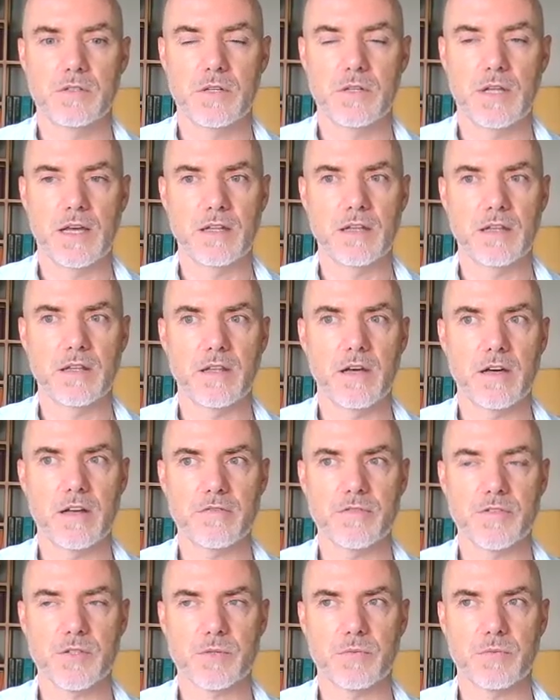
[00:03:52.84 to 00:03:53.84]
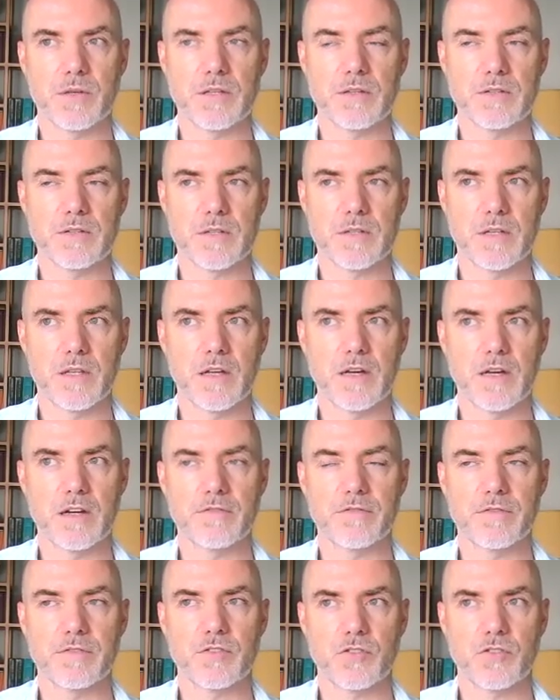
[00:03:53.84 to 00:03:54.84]
And a lot of us, when there's a lot
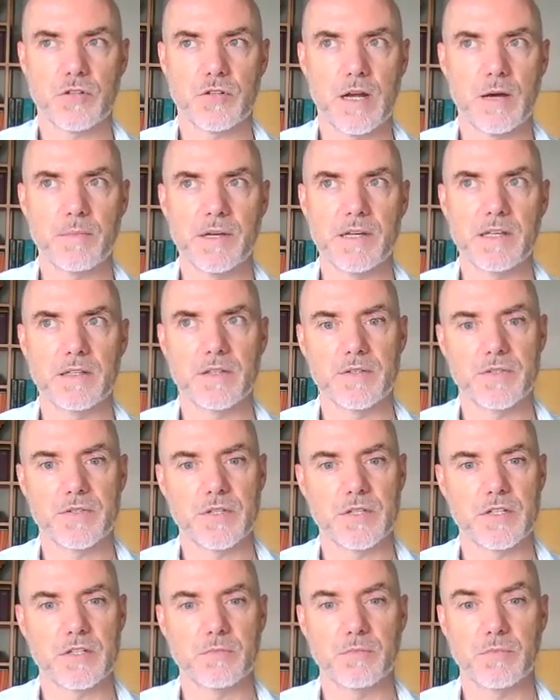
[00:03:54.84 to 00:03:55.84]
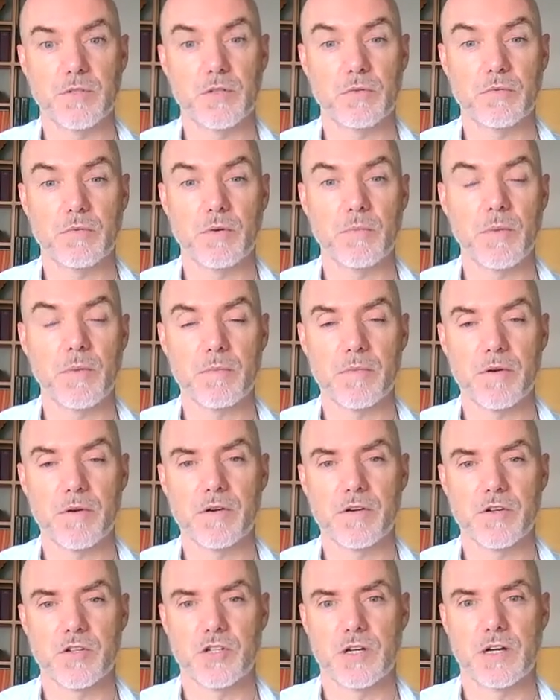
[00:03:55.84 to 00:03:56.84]
of trauma in the system, we don't remember
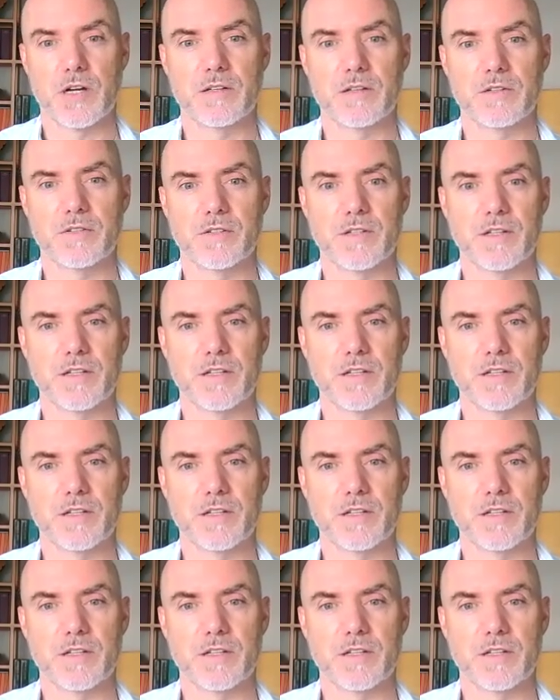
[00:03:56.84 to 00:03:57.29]
our childhood.